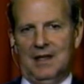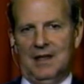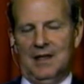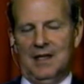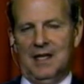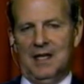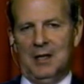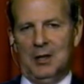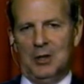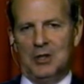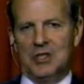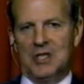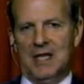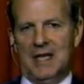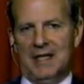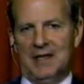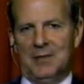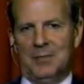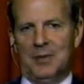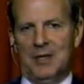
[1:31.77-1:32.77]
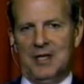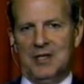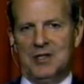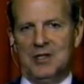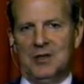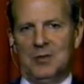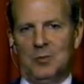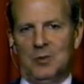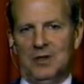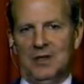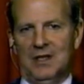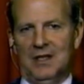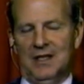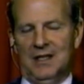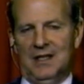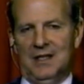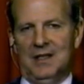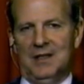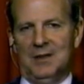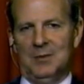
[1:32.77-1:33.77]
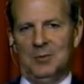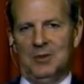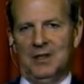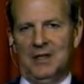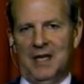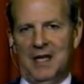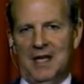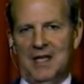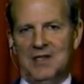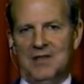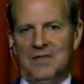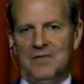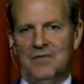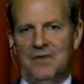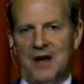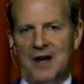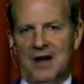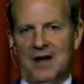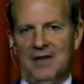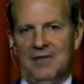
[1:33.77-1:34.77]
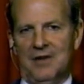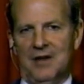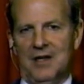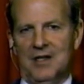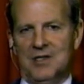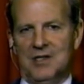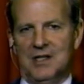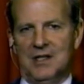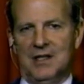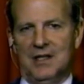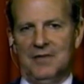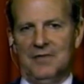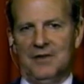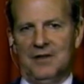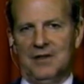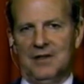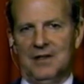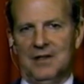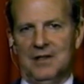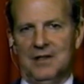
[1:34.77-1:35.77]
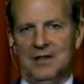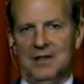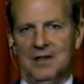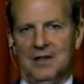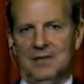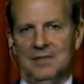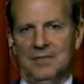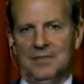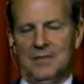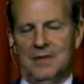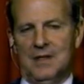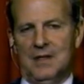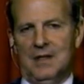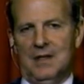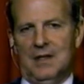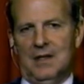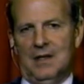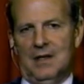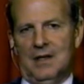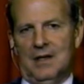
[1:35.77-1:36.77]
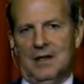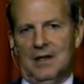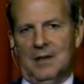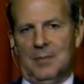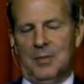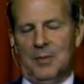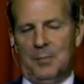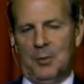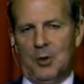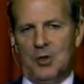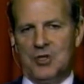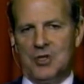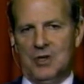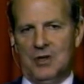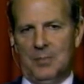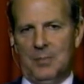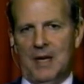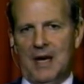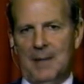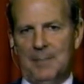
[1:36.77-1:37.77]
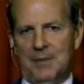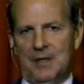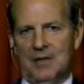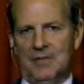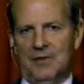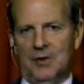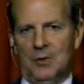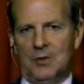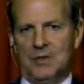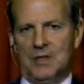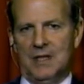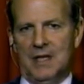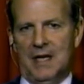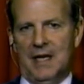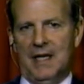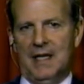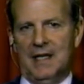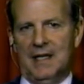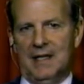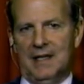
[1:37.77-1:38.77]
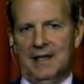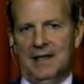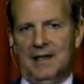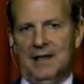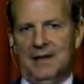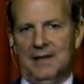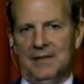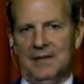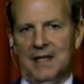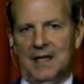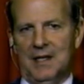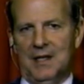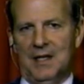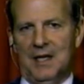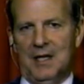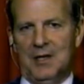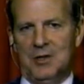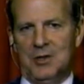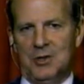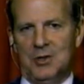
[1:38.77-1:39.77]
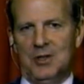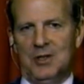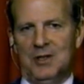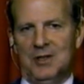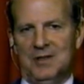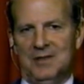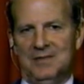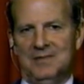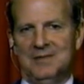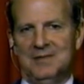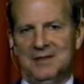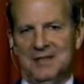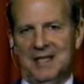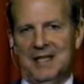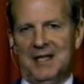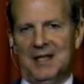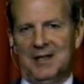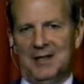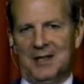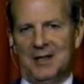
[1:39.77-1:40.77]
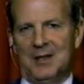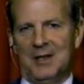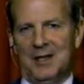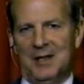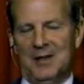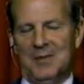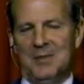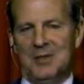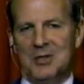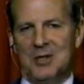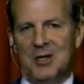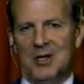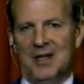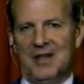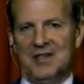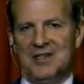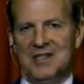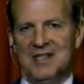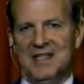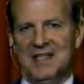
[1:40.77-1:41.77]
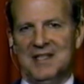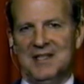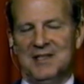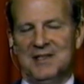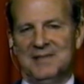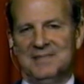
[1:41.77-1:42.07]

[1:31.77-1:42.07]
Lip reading: it looks like the president will get a very, very significant proportion of the popular vote tonight, and should take clearly the majority of the states.